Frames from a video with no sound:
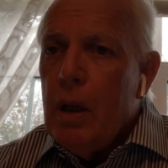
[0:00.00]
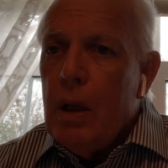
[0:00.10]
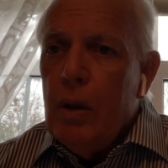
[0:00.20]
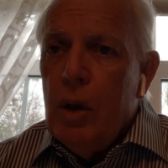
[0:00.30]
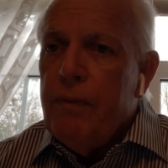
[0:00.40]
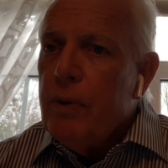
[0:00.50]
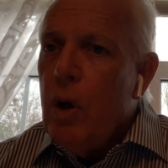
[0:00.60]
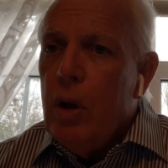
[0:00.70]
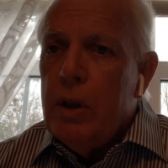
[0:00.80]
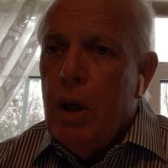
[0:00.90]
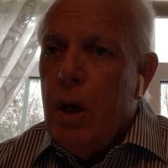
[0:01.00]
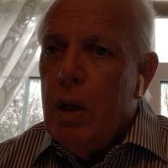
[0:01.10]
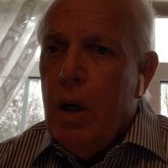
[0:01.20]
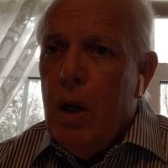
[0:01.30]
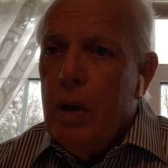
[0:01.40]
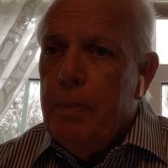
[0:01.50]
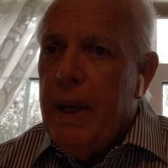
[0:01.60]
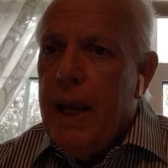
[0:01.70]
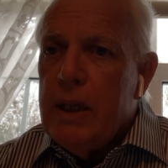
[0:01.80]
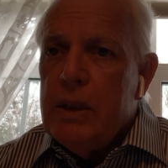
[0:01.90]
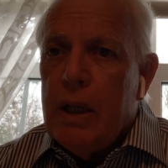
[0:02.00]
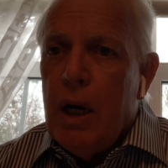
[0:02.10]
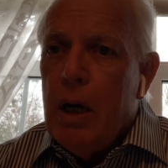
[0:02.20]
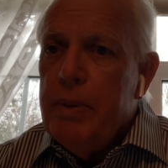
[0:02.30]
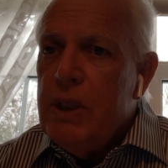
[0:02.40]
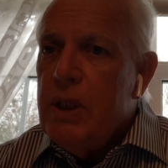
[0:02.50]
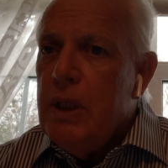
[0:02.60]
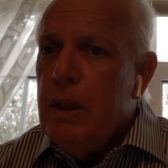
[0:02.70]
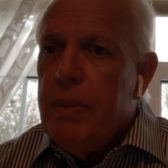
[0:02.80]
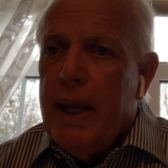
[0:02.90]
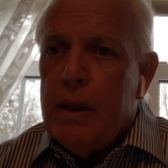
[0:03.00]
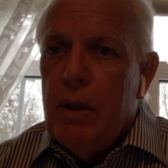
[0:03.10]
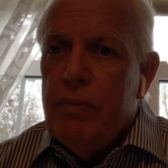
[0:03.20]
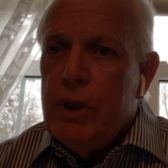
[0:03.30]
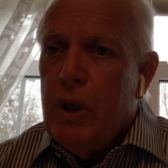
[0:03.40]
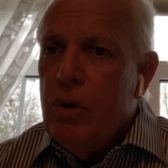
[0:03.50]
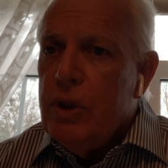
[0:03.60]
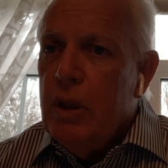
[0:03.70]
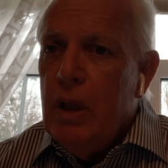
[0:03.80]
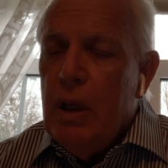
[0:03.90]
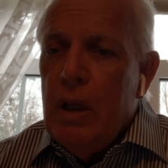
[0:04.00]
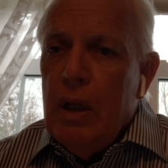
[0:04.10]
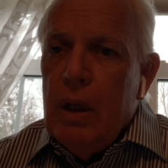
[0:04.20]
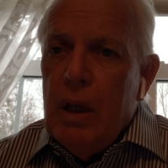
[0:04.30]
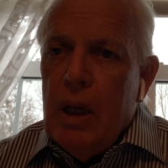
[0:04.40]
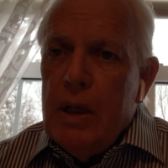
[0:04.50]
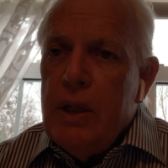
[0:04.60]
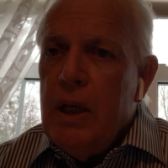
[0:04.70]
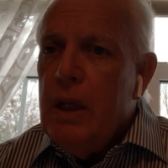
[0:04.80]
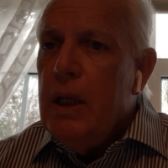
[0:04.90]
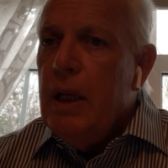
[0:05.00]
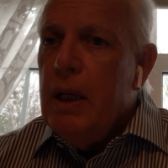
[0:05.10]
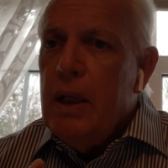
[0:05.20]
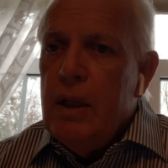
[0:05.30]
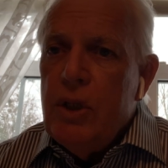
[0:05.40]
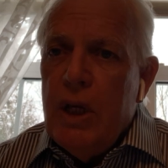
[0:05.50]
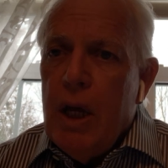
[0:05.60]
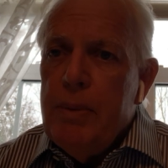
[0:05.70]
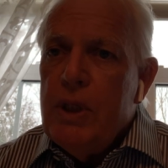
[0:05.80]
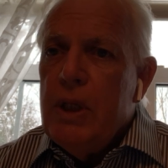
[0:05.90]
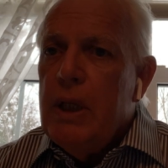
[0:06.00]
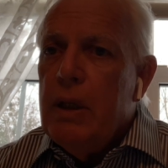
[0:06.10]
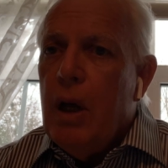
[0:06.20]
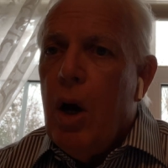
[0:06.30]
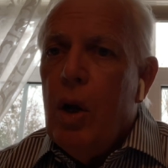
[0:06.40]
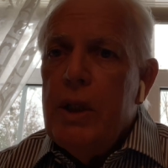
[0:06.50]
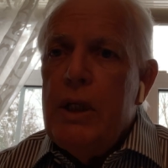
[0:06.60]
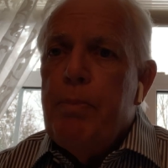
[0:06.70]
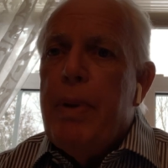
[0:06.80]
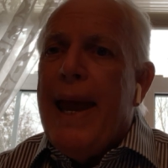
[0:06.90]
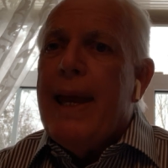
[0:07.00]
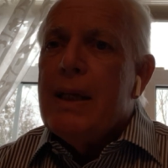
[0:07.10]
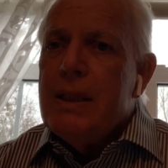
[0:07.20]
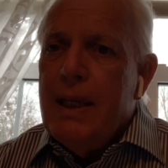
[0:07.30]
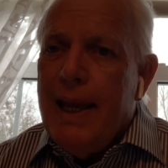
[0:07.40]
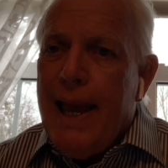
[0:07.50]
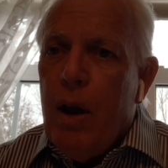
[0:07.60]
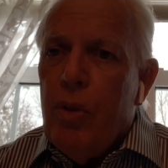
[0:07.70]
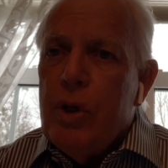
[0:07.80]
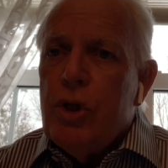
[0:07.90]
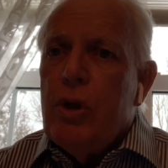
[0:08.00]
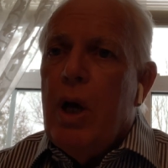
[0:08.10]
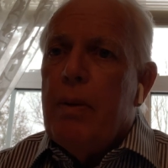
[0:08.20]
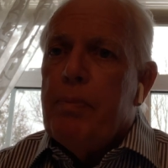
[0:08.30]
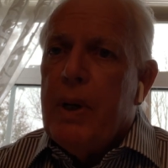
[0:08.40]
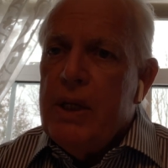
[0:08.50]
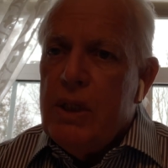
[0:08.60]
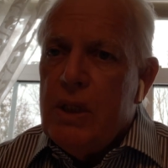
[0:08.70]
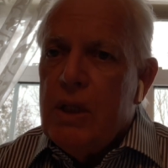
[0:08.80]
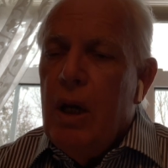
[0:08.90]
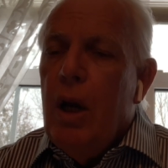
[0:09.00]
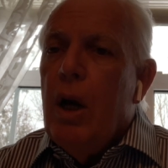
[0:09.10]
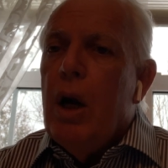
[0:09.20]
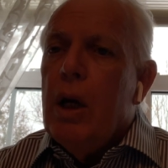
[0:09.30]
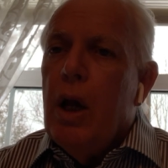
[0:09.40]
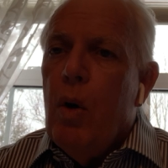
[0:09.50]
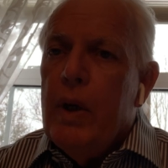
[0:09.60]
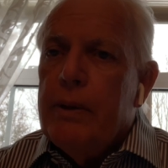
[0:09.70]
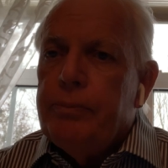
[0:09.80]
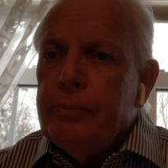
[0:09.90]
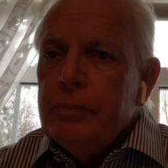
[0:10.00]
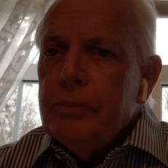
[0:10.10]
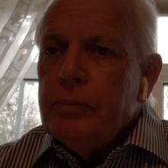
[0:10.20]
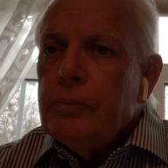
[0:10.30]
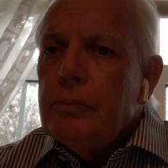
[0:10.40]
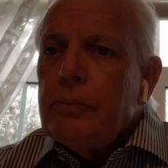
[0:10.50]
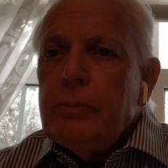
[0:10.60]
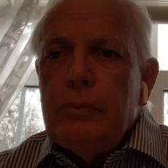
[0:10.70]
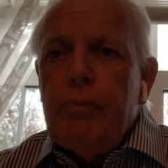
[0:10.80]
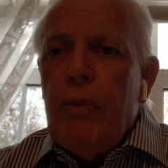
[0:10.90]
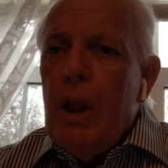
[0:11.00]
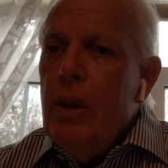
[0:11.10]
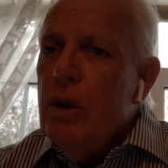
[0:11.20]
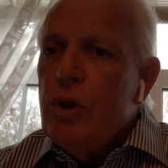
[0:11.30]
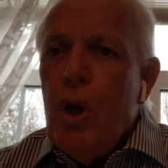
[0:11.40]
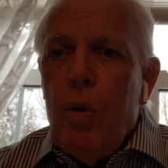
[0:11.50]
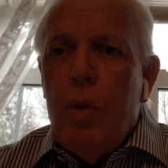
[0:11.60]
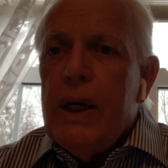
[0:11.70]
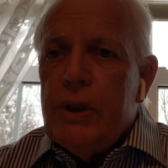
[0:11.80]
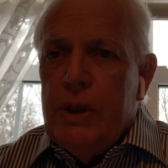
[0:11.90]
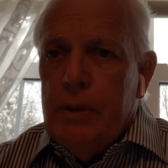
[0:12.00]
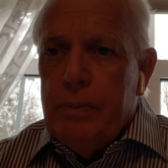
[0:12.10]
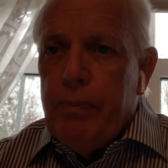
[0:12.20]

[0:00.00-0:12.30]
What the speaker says: look for all the banks like RBC, Bank of Nova Scotia, TD, CIBC, all these banks. See how their stock prices are going. There's no question.